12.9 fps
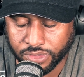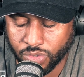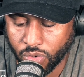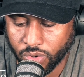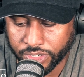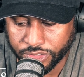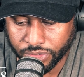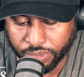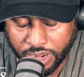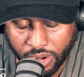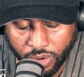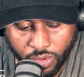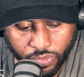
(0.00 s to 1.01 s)
going into
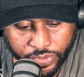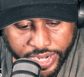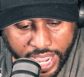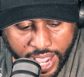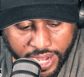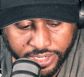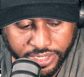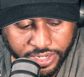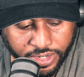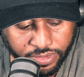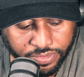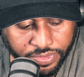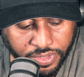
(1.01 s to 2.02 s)
my own
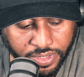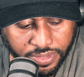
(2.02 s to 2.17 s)
reality of